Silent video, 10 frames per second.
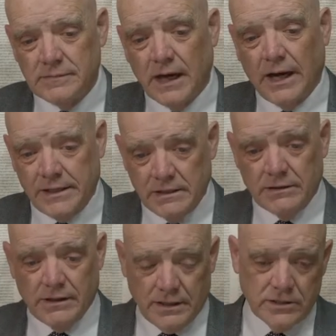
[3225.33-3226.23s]
I
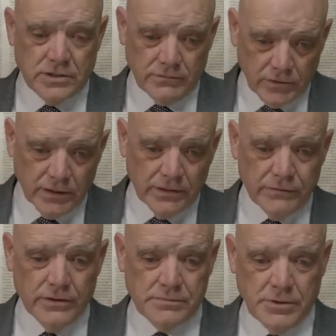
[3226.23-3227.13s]
didn't think he should have run in the
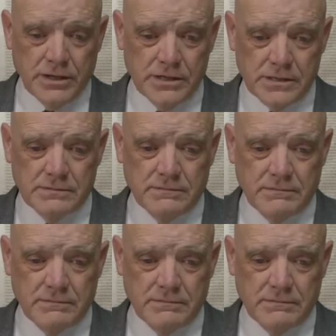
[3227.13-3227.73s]
first place.